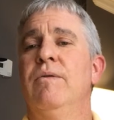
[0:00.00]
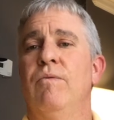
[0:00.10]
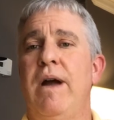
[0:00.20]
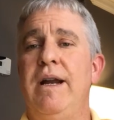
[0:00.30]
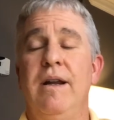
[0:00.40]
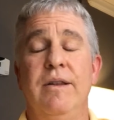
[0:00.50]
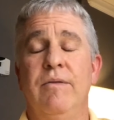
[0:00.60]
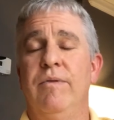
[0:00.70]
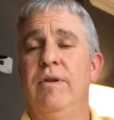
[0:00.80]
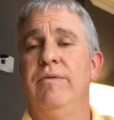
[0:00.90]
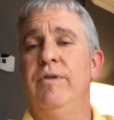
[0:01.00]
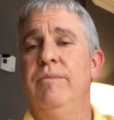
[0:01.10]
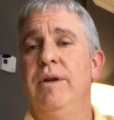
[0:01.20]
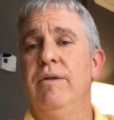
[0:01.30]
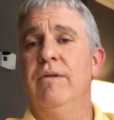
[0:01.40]
Write it on the rear view
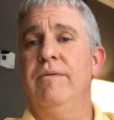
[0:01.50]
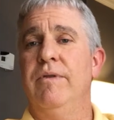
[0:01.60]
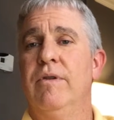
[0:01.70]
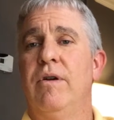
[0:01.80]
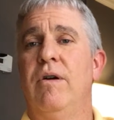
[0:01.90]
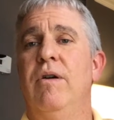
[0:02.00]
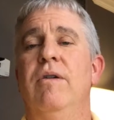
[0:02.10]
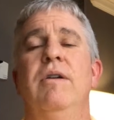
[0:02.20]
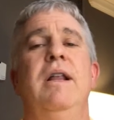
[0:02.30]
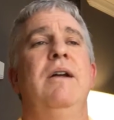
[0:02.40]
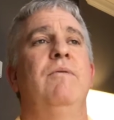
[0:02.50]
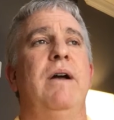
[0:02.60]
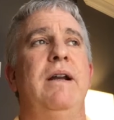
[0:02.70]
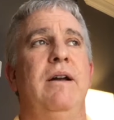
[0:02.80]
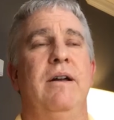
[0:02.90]
mirror of your car.
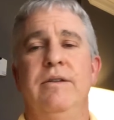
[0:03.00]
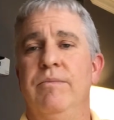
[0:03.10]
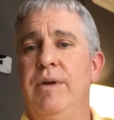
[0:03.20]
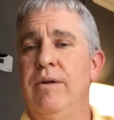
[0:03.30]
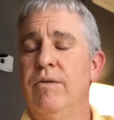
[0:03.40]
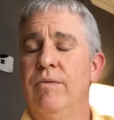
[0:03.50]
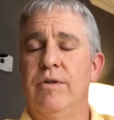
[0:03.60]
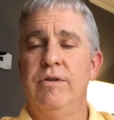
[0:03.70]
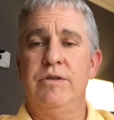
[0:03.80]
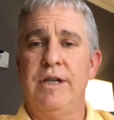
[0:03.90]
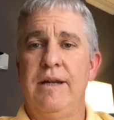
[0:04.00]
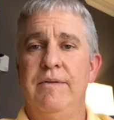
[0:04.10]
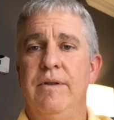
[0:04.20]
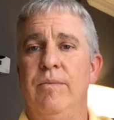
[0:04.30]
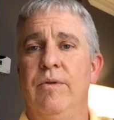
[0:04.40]
Write it on the mirror where you shave
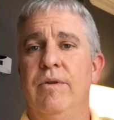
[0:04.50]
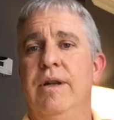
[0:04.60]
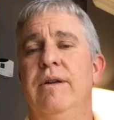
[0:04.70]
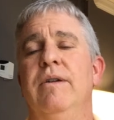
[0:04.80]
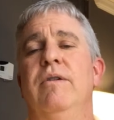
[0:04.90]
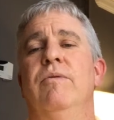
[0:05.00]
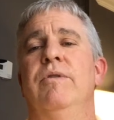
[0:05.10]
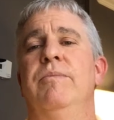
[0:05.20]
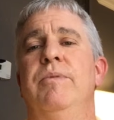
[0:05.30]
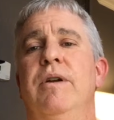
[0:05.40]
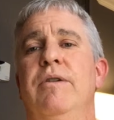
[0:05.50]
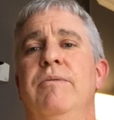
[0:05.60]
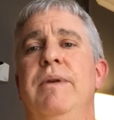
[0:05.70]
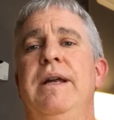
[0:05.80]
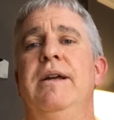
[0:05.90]
in the morning or where you put on your
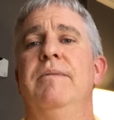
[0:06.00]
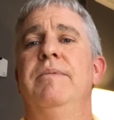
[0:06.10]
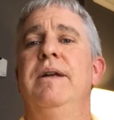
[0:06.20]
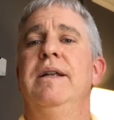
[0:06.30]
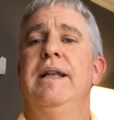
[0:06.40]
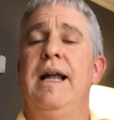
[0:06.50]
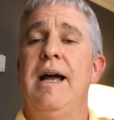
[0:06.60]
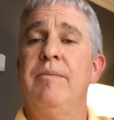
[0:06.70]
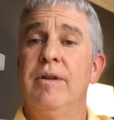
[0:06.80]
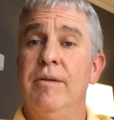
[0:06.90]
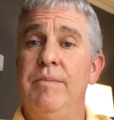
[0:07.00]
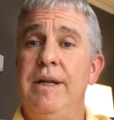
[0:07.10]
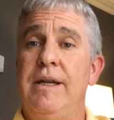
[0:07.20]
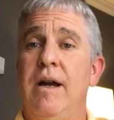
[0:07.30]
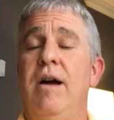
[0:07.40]
makeup, that I'm going to
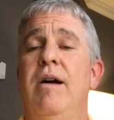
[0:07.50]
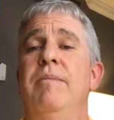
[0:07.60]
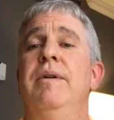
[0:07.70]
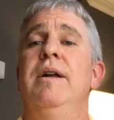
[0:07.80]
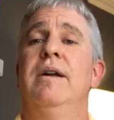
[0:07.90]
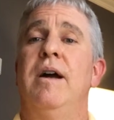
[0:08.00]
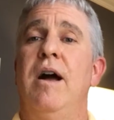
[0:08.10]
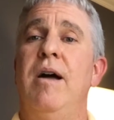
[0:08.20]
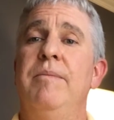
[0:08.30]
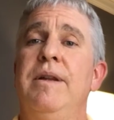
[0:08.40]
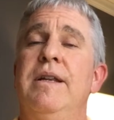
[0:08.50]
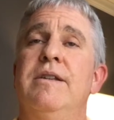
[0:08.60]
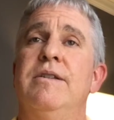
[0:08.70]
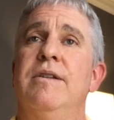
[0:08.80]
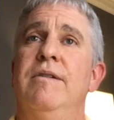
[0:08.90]
be calm.
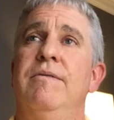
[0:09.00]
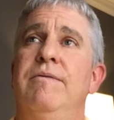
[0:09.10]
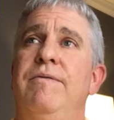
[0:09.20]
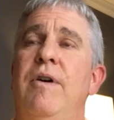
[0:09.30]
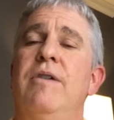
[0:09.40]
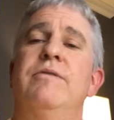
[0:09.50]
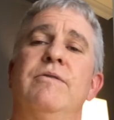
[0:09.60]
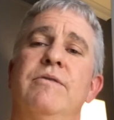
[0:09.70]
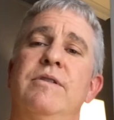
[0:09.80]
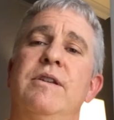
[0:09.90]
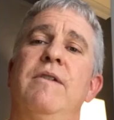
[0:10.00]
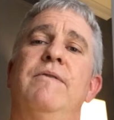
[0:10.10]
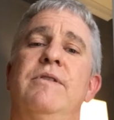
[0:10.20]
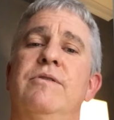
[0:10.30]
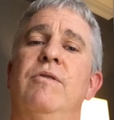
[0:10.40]
Calmness fosters
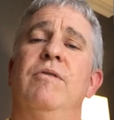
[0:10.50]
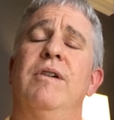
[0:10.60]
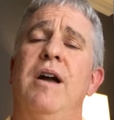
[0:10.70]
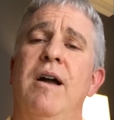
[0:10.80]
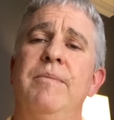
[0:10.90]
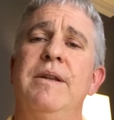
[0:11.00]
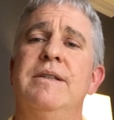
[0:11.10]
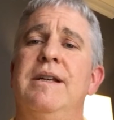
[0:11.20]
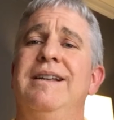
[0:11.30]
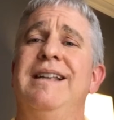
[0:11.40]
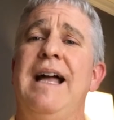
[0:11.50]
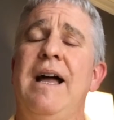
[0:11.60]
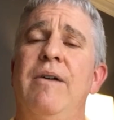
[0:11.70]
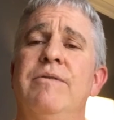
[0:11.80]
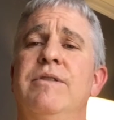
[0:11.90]
self-control. Calmness
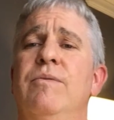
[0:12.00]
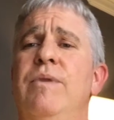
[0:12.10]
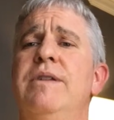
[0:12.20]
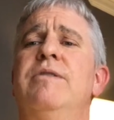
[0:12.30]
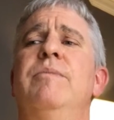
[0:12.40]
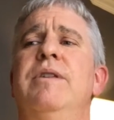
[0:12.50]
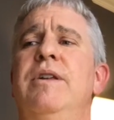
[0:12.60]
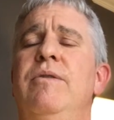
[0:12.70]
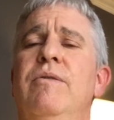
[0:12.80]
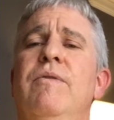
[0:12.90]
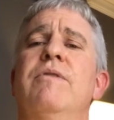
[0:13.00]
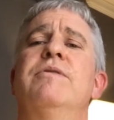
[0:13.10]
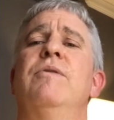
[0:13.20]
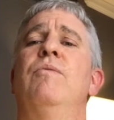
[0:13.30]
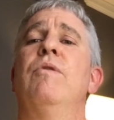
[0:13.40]
allows the wisdom of the universe
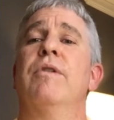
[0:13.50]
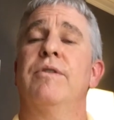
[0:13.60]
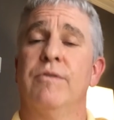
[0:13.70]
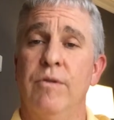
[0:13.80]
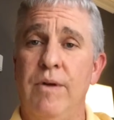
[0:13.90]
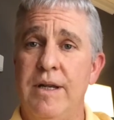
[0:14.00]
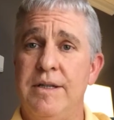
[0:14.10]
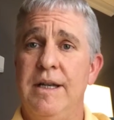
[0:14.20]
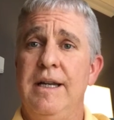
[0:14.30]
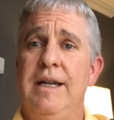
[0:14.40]
to work through us.